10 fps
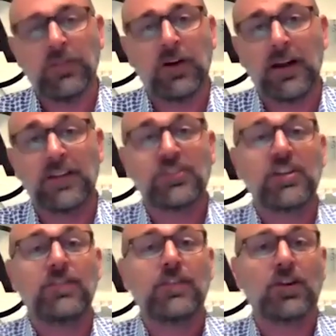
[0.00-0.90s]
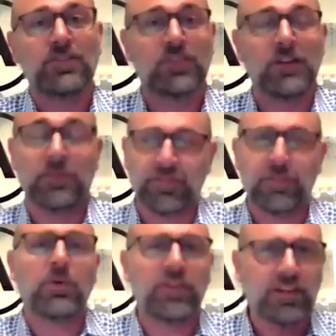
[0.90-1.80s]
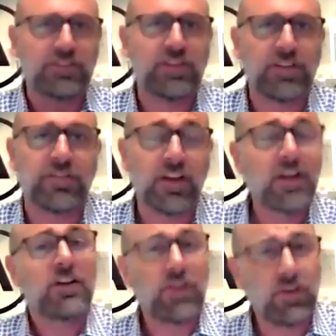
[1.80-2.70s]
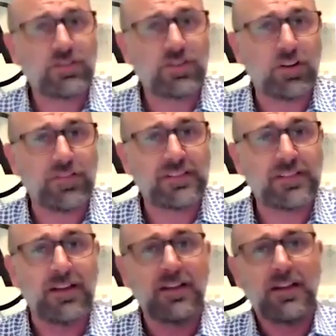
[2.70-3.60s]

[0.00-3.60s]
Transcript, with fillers: We've hired a chief culture, we've appointed a chief culture officer